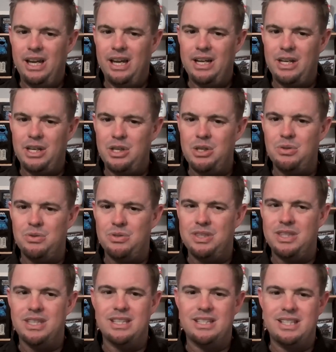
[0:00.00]
use
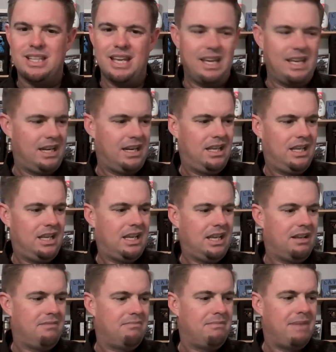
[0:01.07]
this and
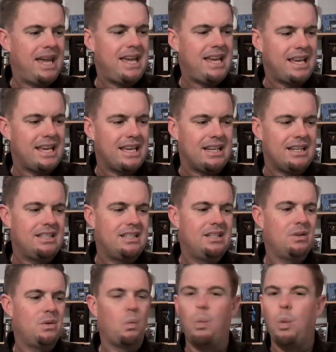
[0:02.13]
make it
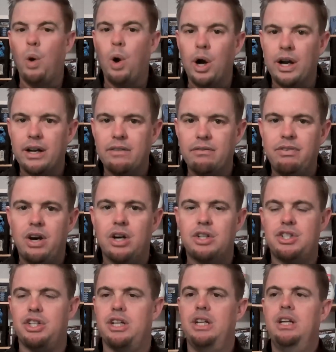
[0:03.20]
work and
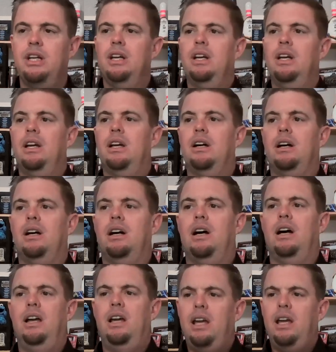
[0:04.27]
function,
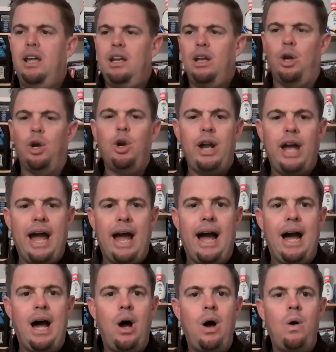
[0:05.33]
and learn
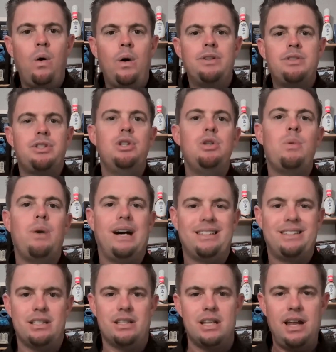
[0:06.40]
how its
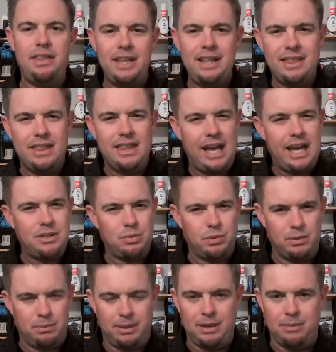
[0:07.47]
nuances. And I think that's
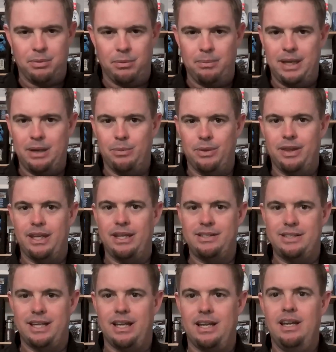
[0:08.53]
what people mean when they
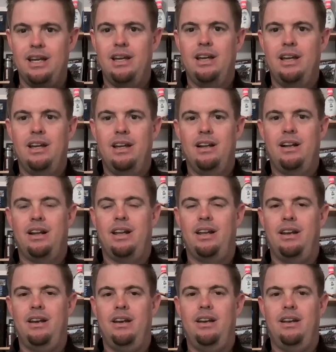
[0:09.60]
say that
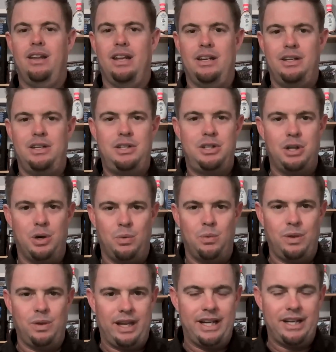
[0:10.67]
they don't
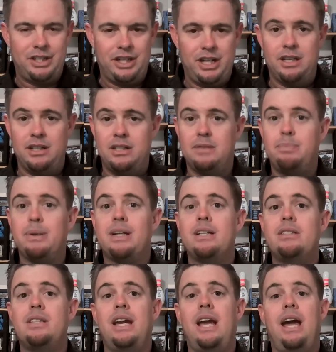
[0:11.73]
like change. It's
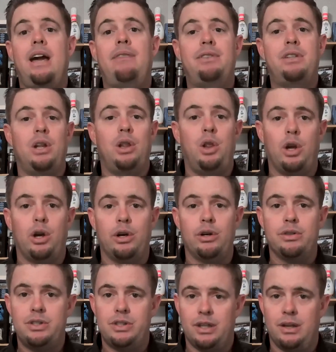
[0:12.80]
because they have to
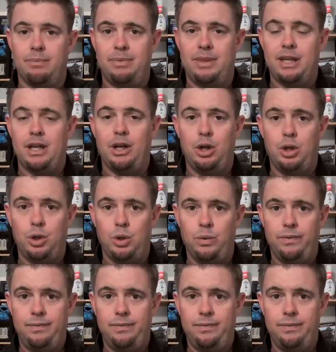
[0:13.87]
learn something new.